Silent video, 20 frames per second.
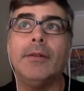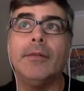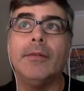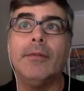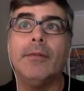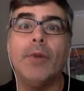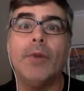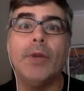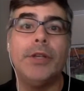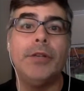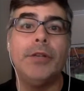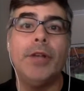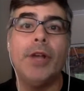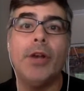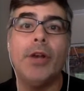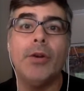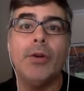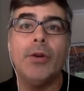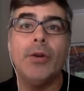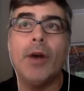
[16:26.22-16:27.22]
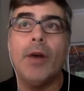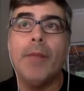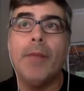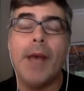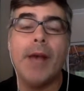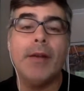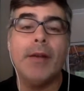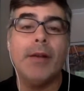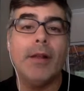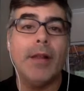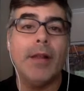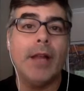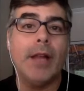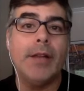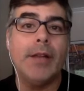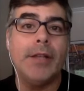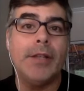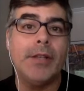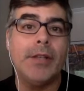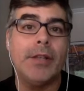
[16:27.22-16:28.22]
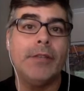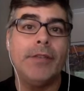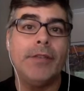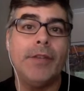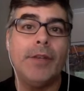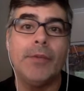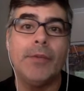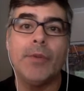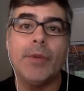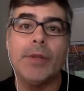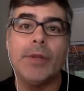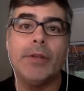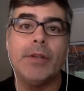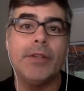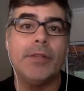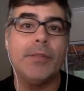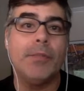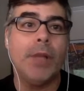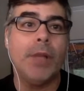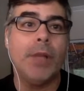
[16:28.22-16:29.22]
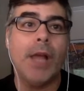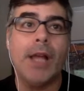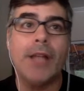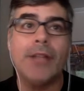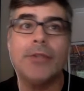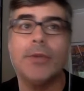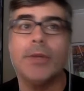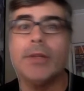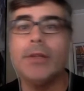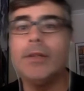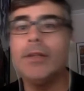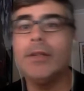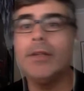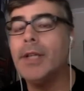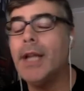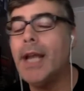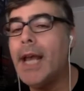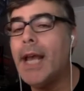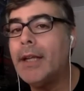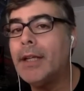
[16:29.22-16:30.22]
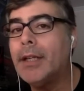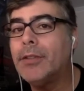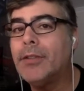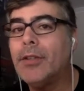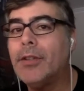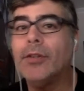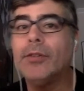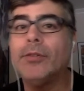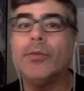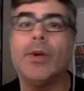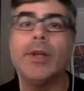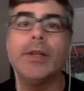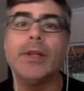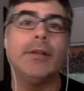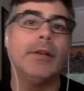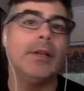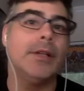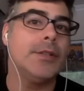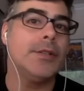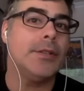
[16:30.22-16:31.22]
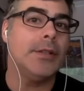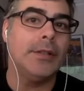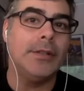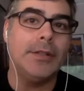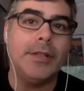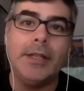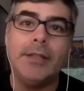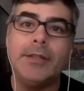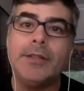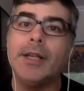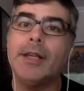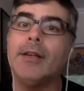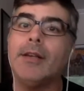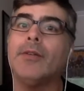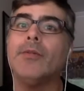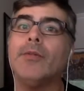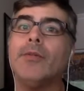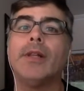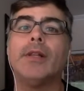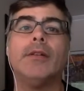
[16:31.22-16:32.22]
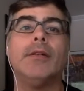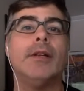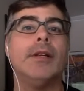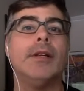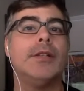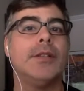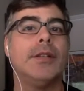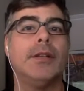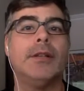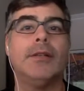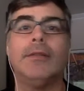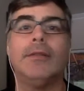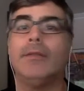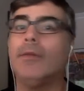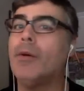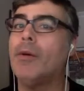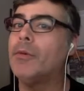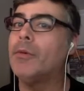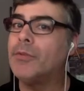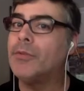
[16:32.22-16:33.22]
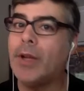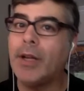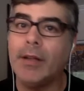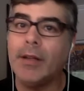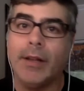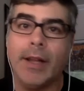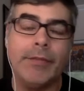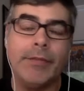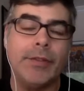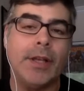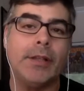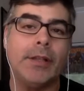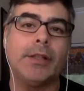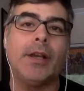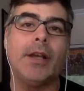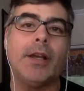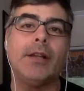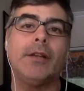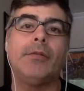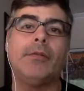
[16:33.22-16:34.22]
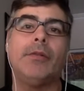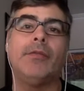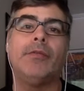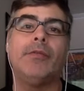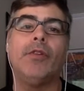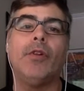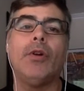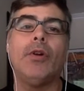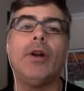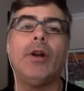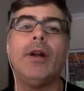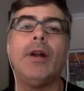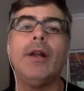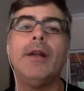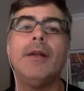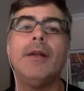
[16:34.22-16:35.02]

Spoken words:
what about a lot of these other films, whether it's plots, whether it's an anecdote, whether it's a detail, whether it's what was left on the cutting room floor.